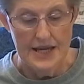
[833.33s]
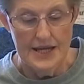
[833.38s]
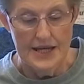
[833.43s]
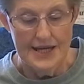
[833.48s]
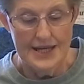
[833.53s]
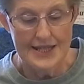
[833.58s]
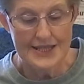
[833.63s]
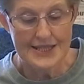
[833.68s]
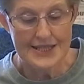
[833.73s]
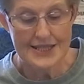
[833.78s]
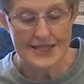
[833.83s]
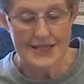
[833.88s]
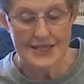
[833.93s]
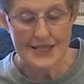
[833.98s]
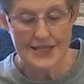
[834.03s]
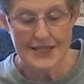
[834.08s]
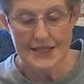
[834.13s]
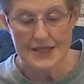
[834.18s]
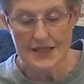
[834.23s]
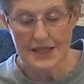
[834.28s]
He had
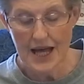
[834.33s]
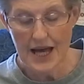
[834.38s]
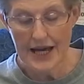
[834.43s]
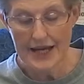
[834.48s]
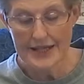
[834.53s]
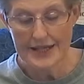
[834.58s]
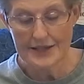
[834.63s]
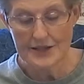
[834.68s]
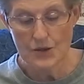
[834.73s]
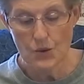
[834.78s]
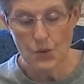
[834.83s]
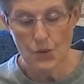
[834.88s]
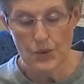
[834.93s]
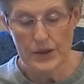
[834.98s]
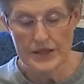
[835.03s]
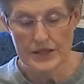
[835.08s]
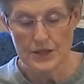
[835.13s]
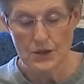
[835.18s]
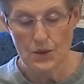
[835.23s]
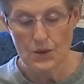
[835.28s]
seen it lying in the
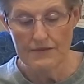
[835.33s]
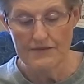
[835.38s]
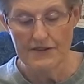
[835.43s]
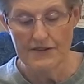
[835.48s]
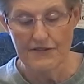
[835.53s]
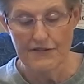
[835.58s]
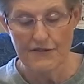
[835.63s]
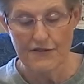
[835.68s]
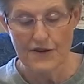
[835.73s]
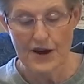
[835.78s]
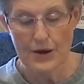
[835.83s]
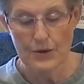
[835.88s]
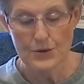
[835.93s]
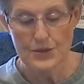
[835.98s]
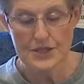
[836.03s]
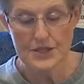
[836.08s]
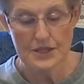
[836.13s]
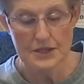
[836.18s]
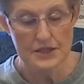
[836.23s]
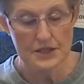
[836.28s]
window of a
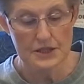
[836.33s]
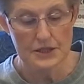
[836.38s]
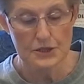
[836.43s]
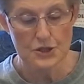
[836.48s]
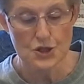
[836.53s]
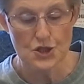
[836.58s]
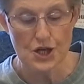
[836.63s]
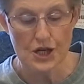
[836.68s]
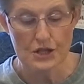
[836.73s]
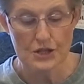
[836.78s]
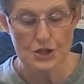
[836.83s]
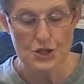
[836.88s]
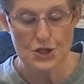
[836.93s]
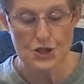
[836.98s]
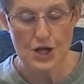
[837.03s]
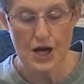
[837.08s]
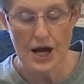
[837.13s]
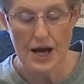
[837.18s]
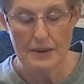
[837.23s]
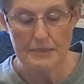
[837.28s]
frowsy little junk
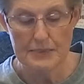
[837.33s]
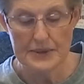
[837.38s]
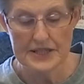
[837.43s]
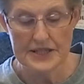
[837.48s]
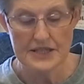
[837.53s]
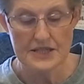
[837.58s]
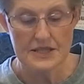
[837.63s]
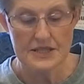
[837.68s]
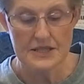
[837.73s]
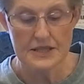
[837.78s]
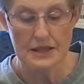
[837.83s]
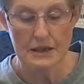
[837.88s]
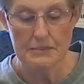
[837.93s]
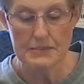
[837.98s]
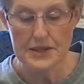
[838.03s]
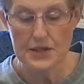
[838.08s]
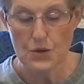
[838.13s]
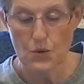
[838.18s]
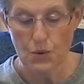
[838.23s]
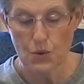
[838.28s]
shop in a
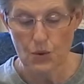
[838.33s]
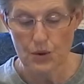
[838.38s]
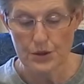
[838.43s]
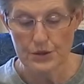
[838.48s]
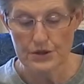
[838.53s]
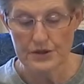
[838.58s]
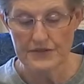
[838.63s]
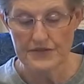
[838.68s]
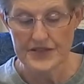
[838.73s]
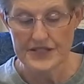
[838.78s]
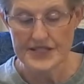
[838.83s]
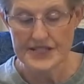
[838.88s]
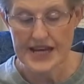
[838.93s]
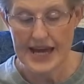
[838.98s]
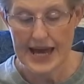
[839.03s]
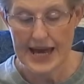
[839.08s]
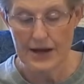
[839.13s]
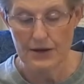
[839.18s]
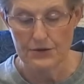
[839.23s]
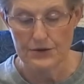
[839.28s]
slummy quarter of the
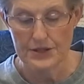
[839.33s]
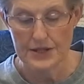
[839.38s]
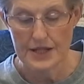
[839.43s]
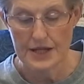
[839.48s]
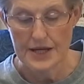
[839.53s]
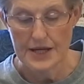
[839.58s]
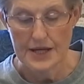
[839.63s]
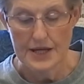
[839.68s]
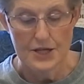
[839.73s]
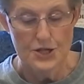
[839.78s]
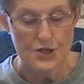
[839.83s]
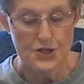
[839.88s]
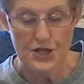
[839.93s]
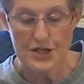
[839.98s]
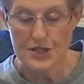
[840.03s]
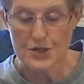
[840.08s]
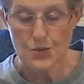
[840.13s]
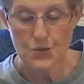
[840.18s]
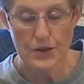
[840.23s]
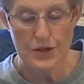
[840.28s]
town,
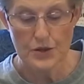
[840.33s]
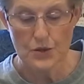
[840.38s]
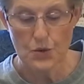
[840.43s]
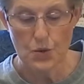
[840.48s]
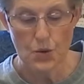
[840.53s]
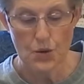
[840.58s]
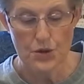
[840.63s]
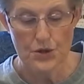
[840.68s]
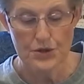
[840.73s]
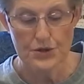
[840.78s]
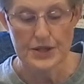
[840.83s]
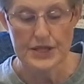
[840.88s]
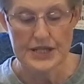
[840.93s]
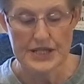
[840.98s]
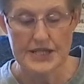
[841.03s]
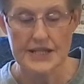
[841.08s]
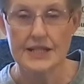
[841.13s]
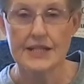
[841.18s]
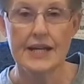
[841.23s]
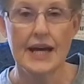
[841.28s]
just what quarter he
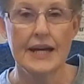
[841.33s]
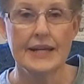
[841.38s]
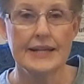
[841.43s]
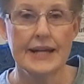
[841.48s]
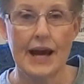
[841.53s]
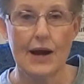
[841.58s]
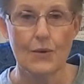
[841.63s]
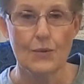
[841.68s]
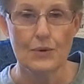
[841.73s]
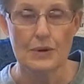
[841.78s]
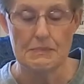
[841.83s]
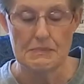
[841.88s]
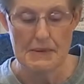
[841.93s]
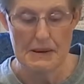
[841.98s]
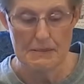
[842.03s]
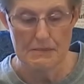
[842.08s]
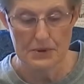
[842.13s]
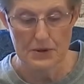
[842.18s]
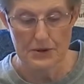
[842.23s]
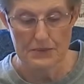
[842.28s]
did not now
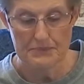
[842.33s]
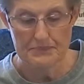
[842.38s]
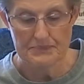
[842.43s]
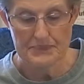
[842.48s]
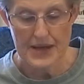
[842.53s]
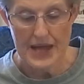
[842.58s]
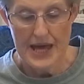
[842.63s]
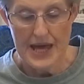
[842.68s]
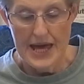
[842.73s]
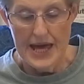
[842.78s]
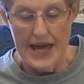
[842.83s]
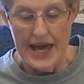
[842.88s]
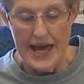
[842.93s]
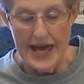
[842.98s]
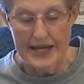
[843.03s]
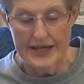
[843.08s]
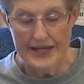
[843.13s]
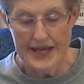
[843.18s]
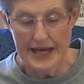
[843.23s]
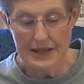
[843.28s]
remember,
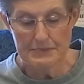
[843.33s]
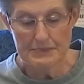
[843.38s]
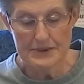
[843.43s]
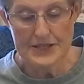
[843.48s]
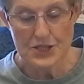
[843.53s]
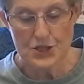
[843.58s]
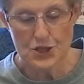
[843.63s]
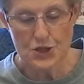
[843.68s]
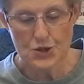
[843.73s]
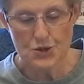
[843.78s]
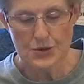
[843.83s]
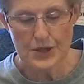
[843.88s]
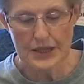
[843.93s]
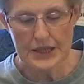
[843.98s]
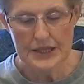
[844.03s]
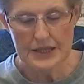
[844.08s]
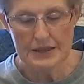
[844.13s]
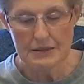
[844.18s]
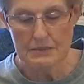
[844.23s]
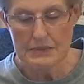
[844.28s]
and had
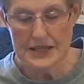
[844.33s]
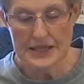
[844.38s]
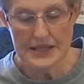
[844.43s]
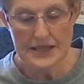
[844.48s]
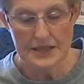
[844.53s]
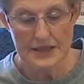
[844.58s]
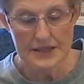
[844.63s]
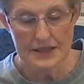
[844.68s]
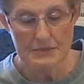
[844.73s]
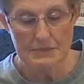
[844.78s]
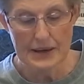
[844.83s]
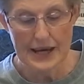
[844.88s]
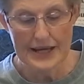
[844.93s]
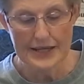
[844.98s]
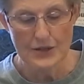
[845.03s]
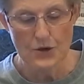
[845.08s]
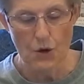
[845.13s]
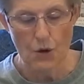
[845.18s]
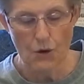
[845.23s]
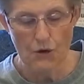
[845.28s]
stricken immediately by
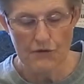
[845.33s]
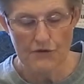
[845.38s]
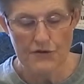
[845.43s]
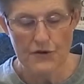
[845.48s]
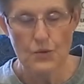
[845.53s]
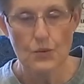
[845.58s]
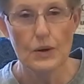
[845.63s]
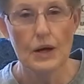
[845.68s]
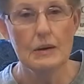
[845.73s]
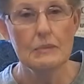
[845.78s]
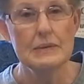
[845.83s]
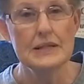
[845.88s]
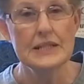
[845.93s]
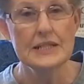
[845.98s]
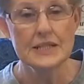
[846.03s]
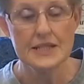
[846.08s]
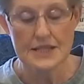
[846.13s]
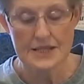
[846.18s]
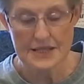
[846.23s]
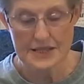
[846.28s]
an
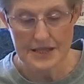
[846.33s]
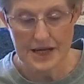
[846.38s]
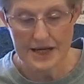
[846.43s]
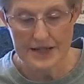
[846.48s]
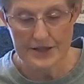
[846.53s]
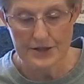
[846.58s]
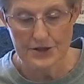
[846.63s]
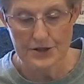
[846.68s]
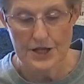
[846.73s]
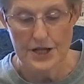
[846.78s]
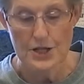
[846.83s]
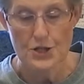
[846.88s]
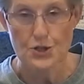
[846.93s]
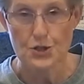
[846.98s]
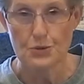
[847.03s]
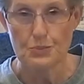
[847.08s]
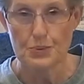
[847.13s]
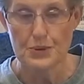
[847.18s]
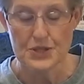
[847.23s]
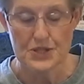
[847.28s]
overwhelming desire
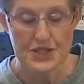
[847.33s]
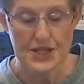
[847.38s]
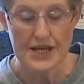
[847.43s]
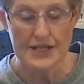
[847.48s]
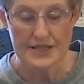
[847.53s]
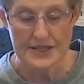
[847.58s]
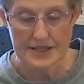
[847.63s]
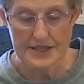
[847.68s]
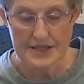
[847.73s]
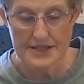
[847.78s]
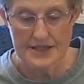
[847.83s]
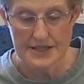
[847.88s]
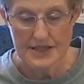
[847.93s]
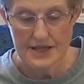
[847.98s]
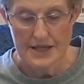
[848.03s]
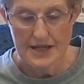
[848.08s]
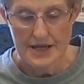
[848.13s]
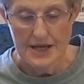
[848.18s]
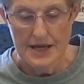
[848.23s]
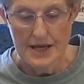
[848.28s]
to possess it.
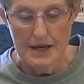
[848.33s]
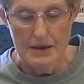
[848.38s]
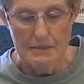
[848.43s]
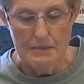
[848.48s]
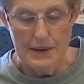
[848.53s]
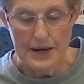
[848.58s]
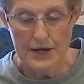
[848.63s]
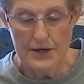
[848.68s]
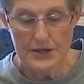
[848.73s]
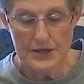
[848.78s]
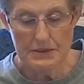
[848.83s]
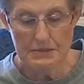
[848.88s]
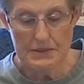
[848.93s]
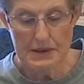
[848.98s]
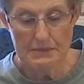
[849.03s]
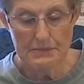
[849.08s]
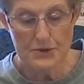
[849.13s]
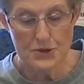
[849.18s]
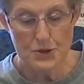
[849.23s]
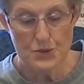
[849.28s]
Party
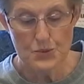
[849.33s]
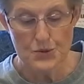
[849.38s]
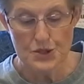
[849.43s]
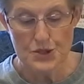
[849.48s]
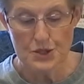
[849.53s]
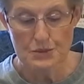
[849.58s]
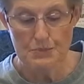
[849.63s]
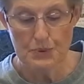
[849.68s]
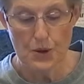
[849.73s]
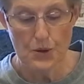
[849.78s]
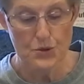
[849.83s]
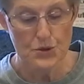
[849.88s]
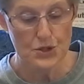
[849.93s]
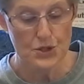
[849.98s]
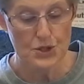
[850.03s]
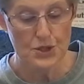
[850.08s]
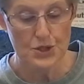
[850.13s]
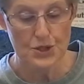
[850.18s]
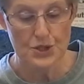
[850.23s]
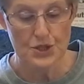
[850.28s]
members were
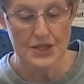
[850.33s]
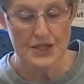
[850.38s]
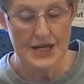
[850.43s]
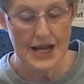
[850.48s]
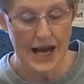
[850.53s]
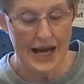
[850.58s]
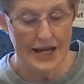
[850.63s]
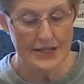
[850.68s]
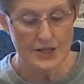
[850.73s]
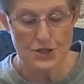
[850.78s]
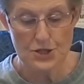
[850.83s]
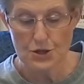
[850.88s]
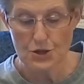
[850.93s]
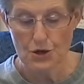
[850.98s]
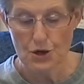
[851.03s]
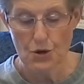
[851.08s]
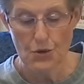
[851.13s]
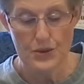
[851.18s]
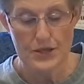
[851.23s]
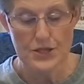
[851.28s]
supposed not to
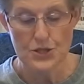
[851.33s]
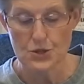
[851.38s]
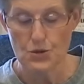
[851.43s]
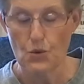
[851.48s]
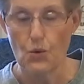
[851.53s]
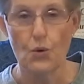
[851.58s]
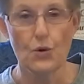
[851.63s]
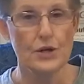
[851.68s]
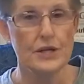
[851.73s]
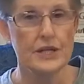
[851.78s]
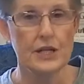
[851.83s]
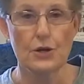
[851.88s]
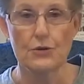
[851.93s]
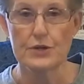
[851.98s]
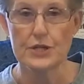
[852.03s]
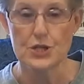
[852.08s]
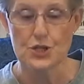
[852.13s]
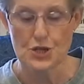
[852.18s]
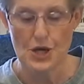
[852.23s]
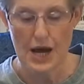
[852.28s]
go into ordinary
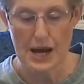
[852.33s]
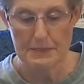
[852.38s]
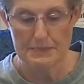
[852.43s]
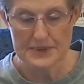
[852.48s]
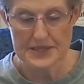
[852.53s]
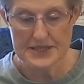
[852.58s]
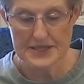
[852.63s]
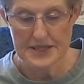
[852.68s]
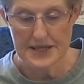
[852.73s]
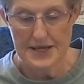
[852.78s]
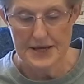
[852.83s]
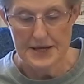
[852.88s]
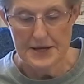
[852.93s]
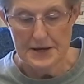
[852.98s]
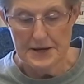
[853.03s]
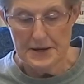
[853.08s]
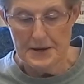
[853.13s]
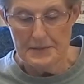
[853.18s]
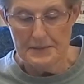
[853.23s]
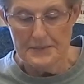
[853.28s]
shops.
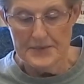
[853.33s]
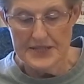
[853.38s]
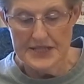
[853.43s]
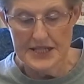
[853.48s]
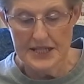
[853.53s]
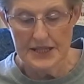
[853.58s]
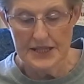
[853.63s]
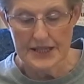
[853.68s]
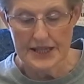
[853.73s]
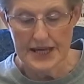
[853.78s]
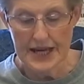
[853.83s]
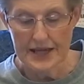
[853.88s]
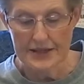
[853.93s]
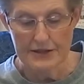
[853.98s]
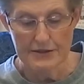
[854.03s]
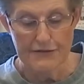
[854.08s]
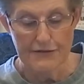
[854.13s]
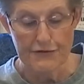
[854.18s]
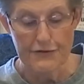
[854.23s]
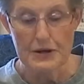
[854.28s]
Dealing on
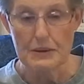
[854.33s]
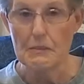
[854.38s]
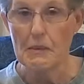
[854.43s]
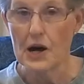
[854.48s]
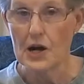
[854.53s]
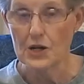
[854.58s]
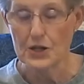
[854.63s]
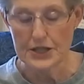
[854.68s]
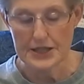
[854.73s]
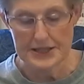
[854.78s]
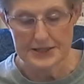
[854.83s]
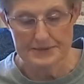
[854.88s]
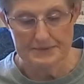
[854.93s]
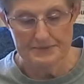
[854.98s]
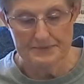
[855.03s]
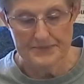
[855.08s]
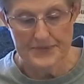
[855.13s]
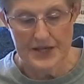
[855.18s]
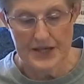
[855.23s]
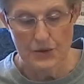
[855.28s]
the free market,
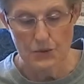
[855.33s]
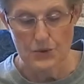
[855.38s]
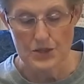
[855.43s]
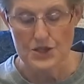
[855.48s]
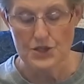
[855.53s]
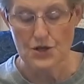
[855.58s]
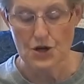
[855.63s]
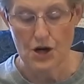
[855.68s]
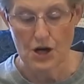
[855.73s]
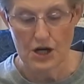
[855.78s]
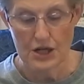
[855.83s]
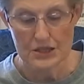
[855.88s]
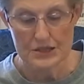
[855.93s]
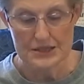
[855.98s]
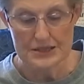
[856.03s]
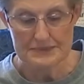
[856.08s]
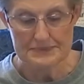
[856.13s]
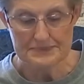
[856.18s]
it was called.